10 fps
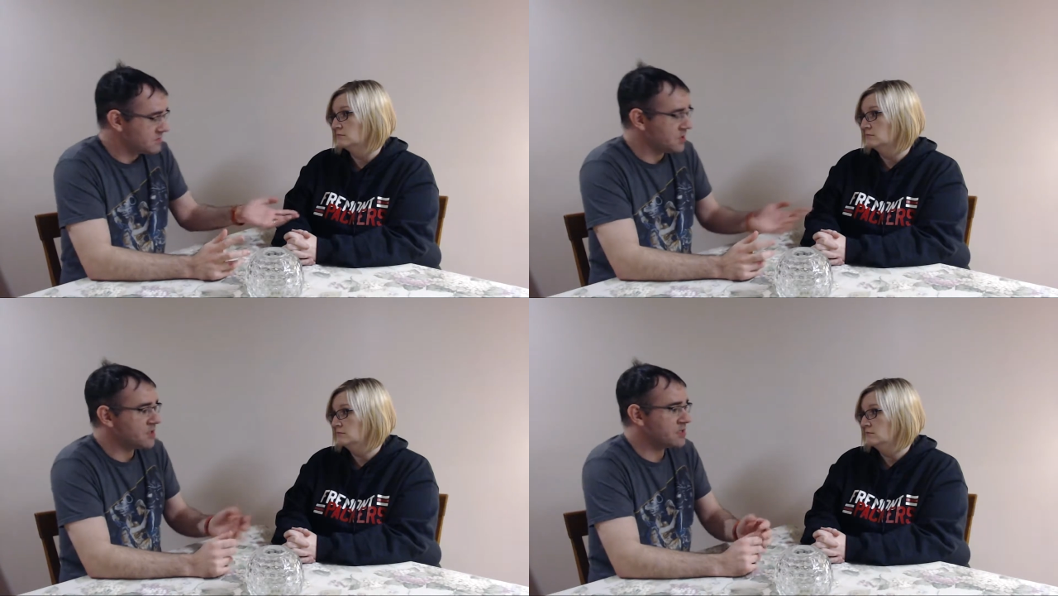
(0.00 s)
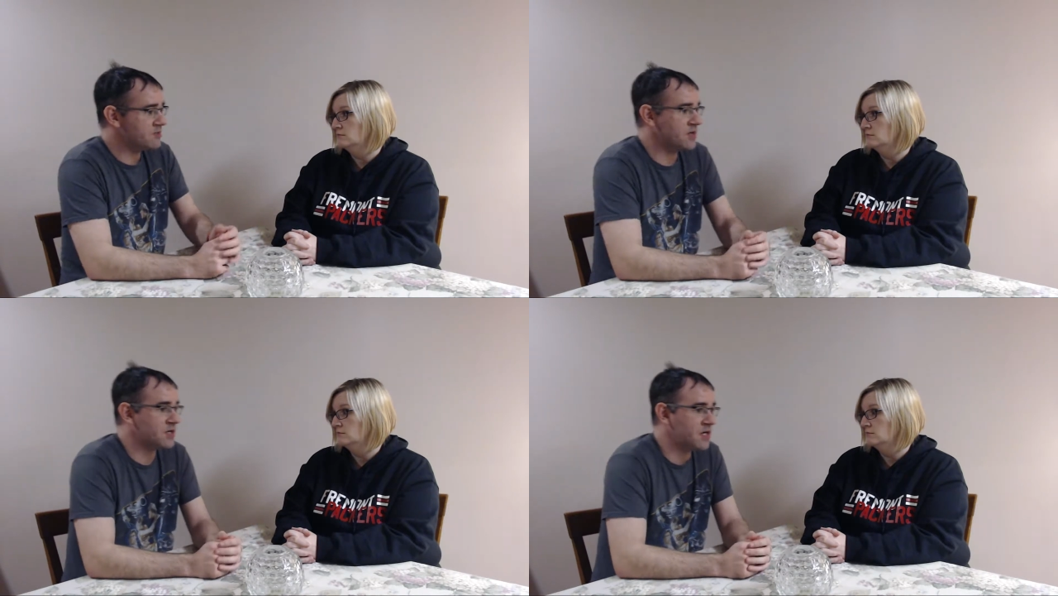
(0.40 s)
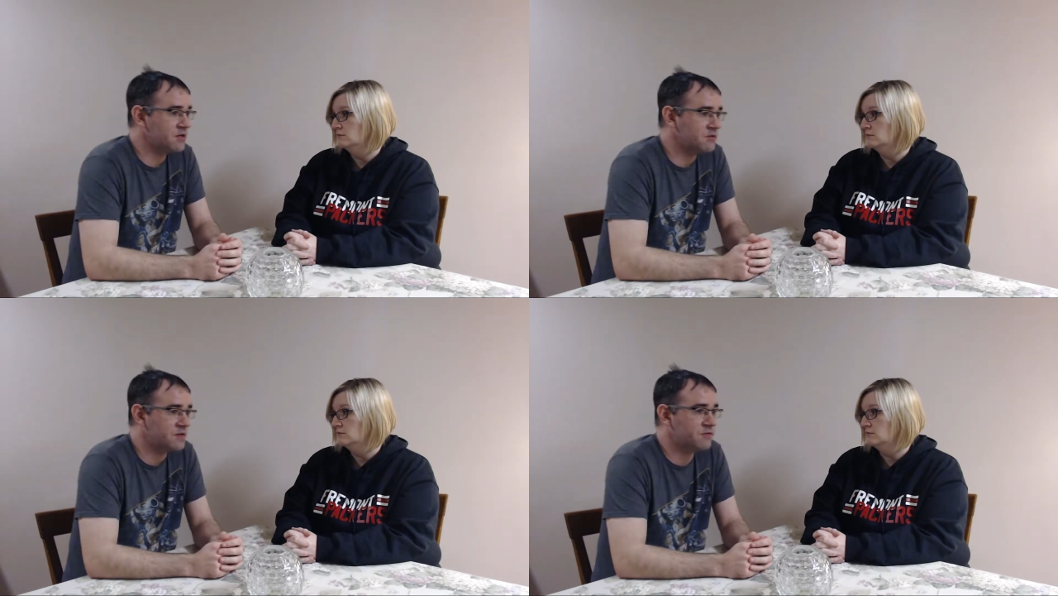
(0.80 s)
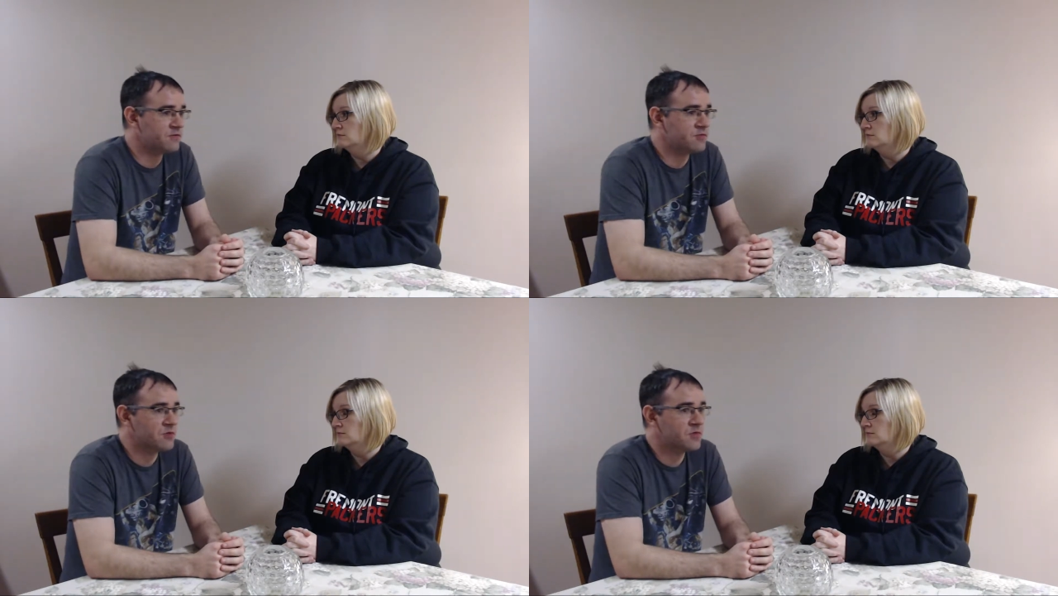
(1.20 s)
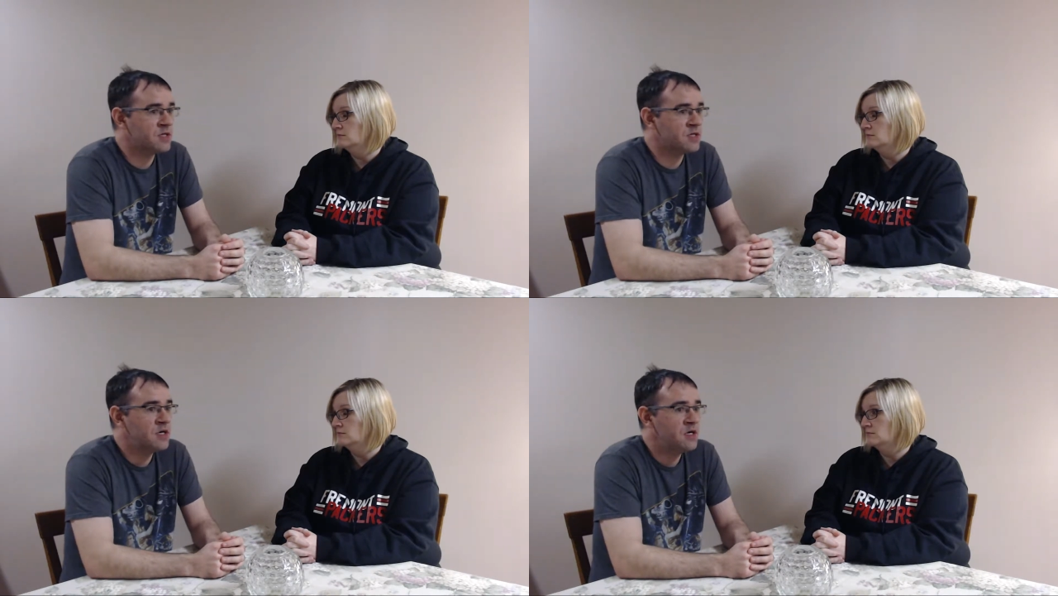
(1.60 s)
Speaker 1: talking about Kylo Ren for a
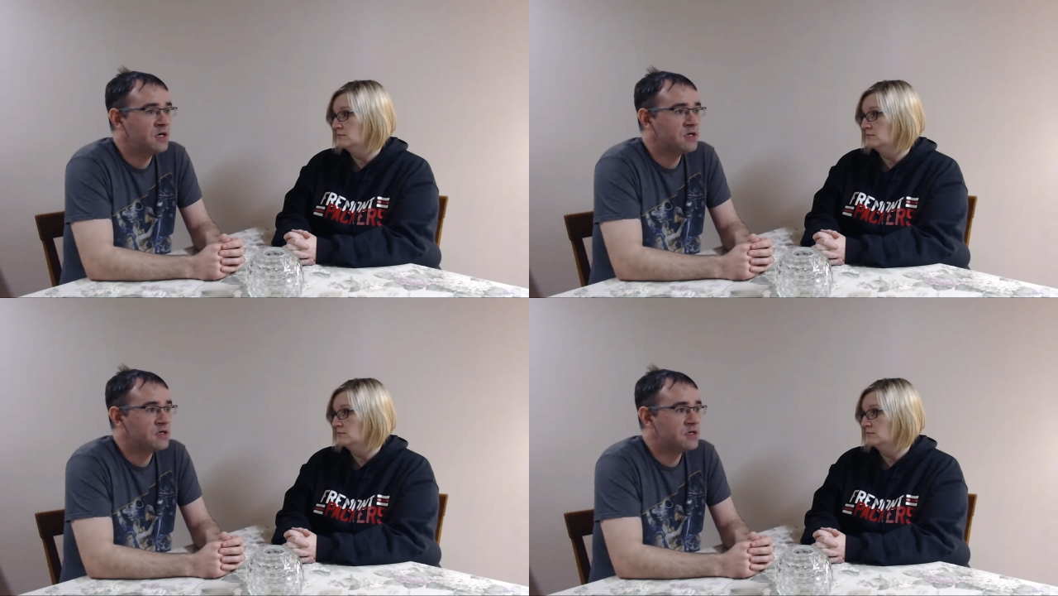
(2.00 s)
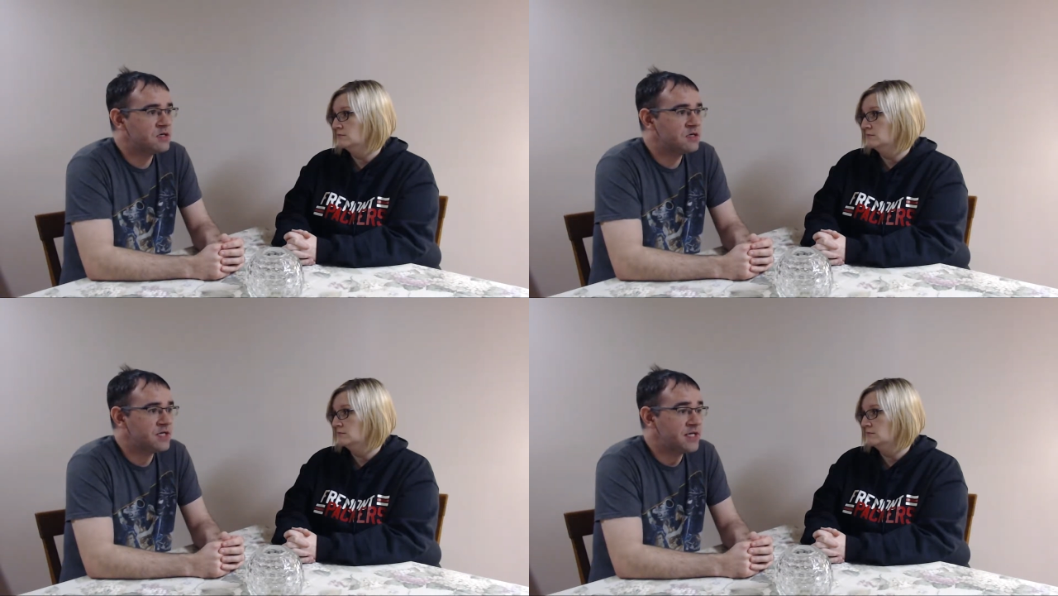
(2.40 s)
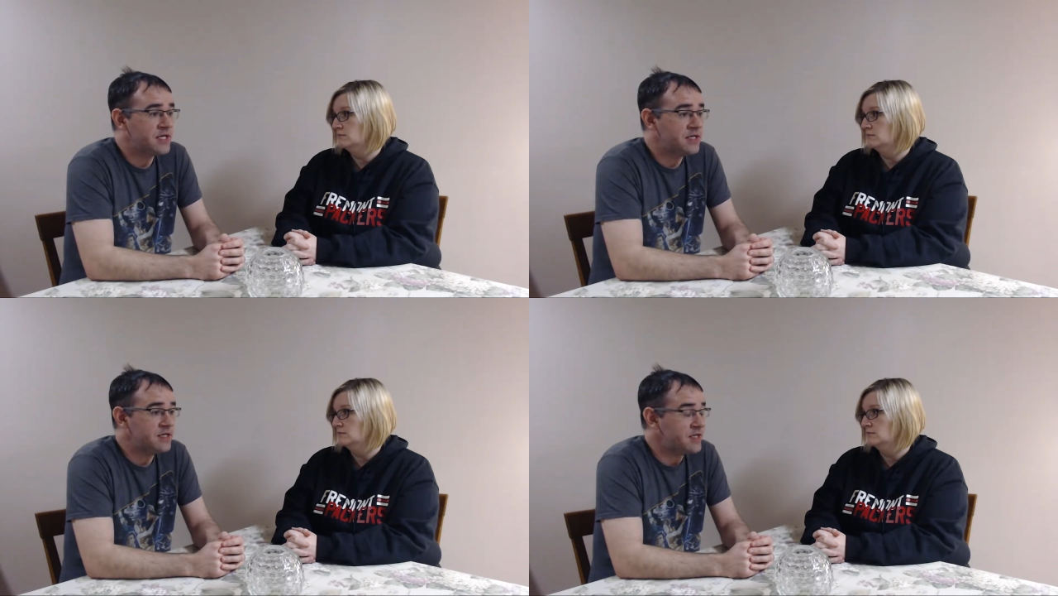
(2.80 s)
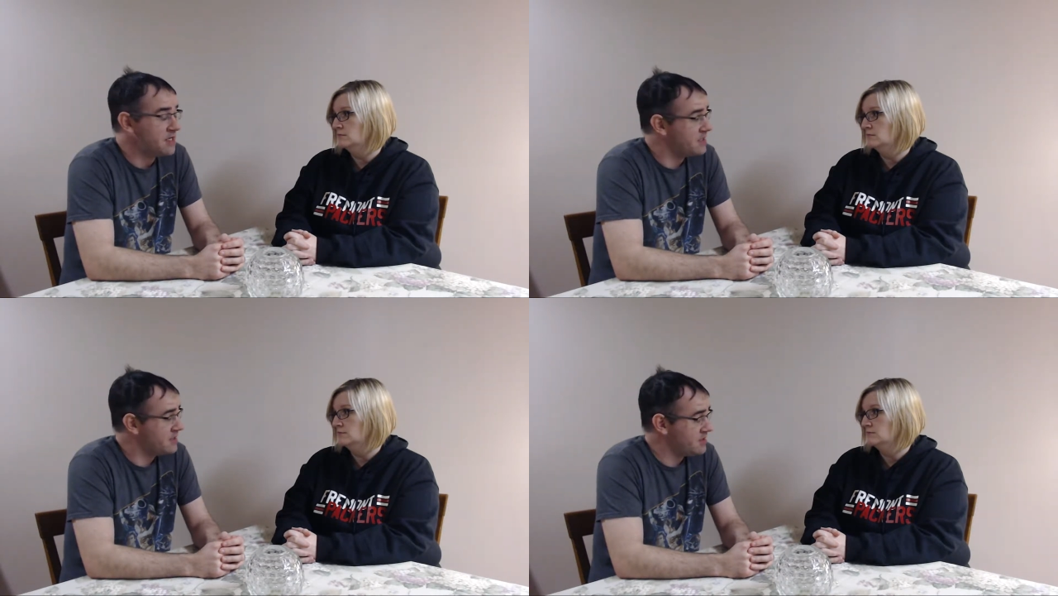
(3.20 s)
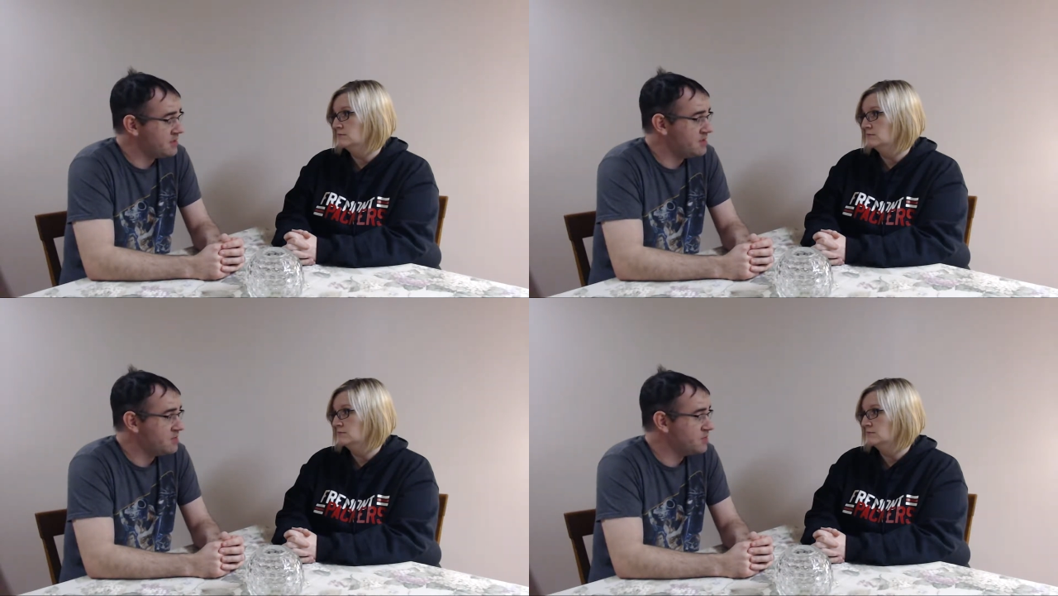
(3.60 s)
moment, he
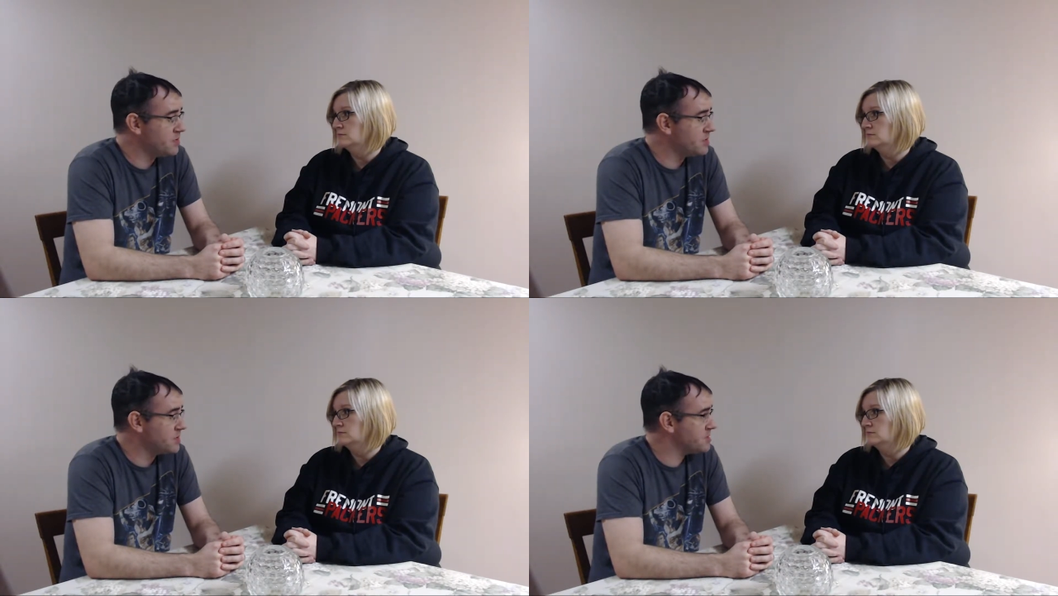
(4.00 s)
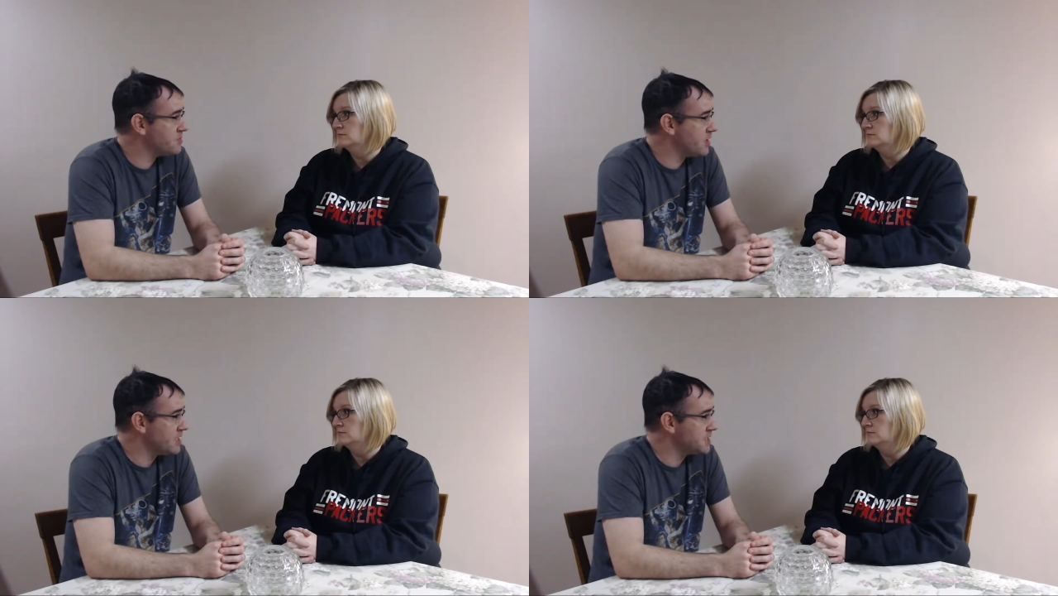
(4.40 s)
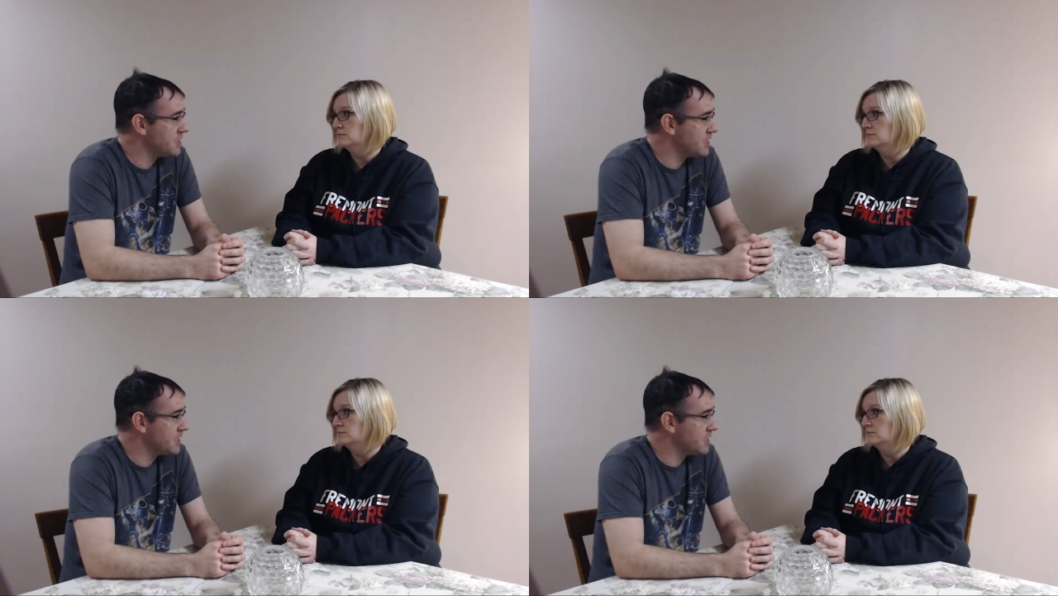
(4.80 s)
he pulled a surprise that